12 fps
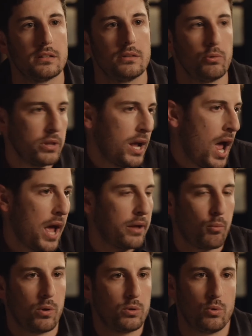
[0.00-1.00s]
You were the guy.
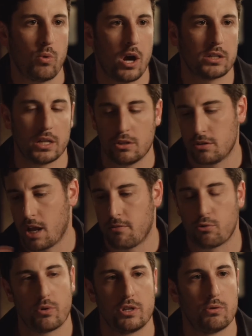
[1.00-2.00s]
You walked in, you gave
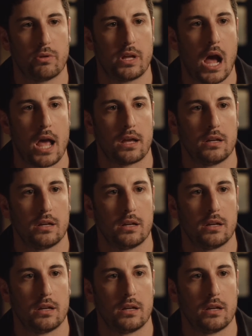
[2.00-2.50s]
your read, you were the guy.